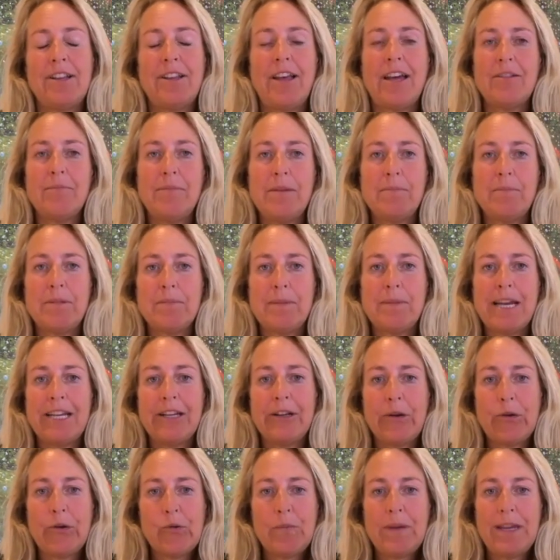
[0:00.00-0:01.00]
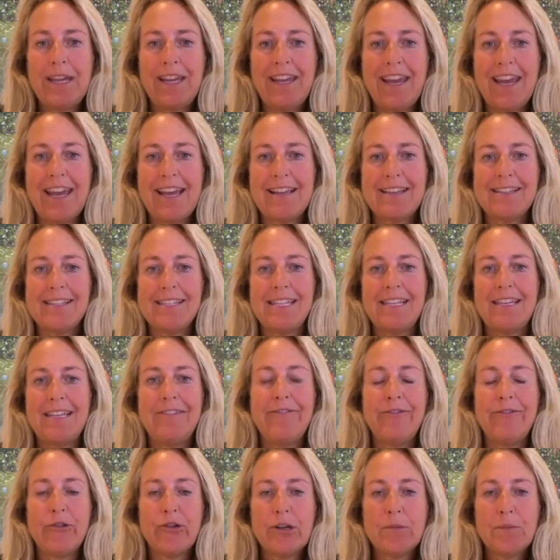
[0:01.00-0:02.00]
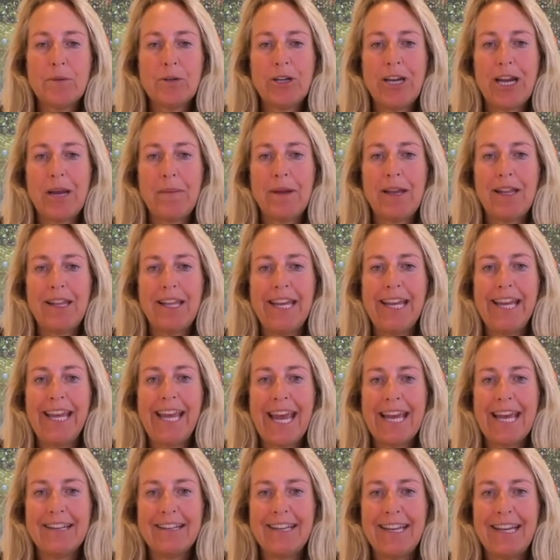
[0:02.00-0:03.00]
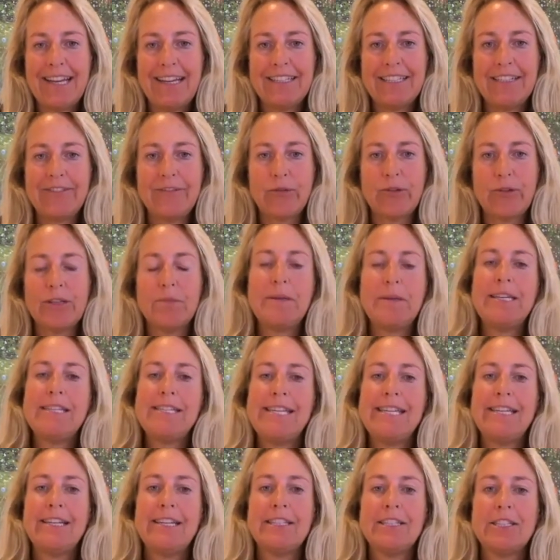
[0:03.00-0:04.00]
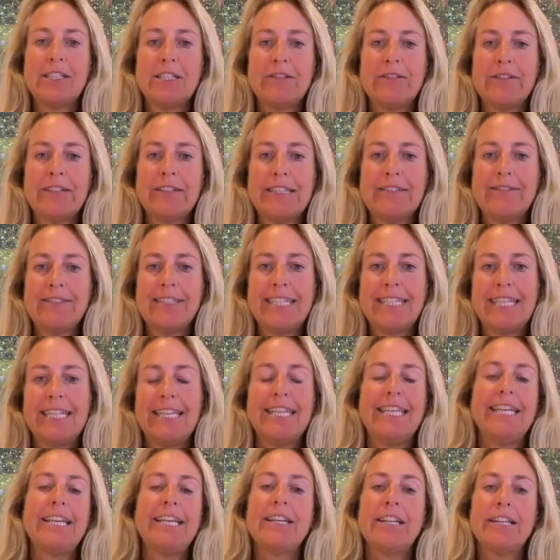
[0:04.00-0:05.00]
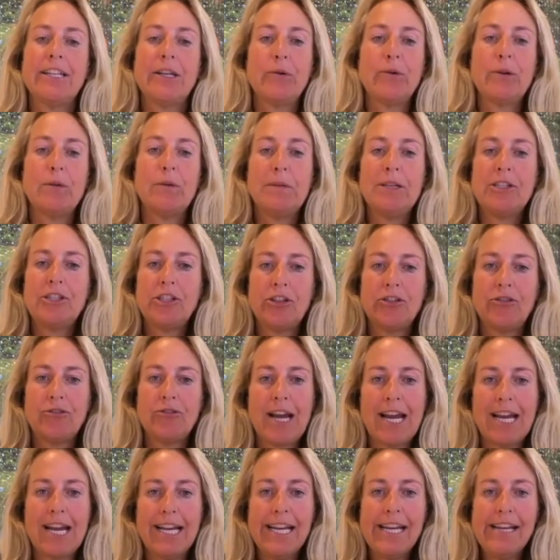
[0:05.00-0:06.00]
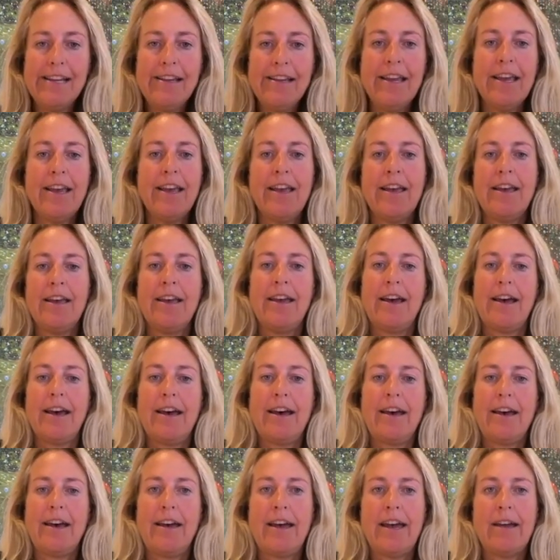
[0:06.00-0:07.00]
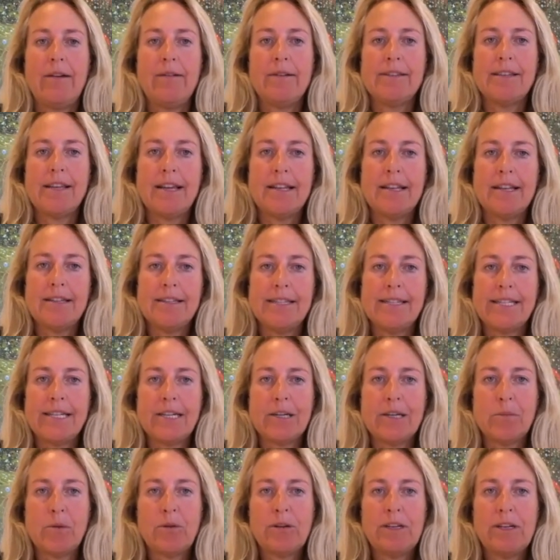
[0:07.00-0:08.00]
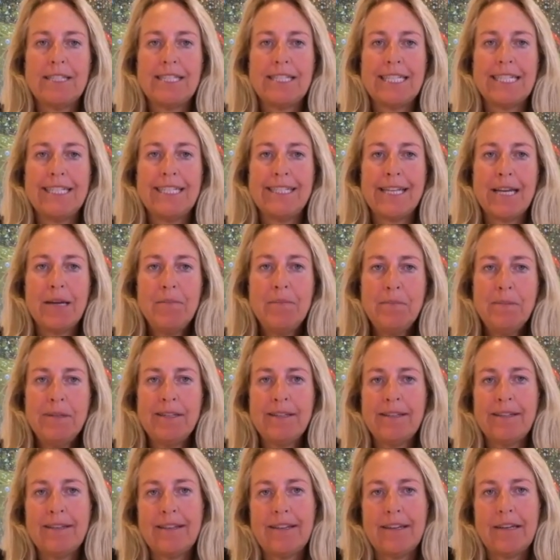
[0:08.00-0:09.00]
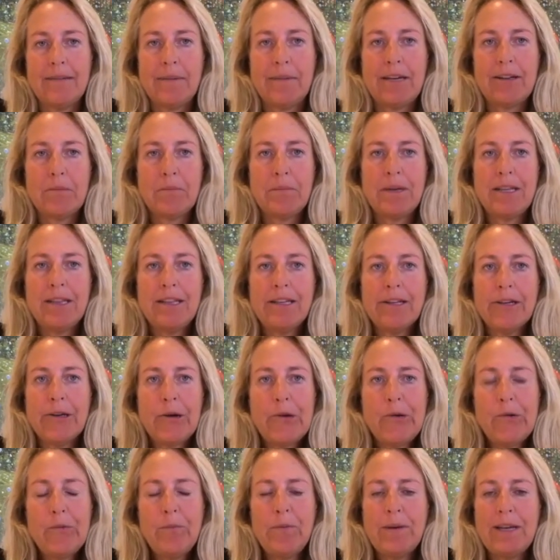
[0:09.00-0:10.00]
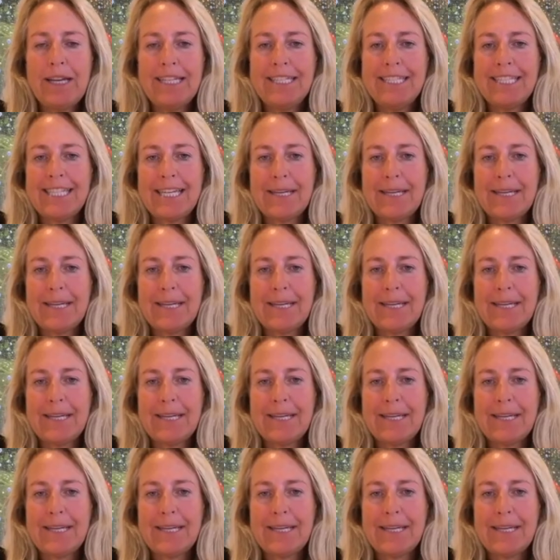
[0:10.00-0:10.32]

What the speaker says: of people might know me as the former MLA candidate for the BC Conservatives in the Kelowna Mission riding. I was unceremoniously dumped about a month ago, but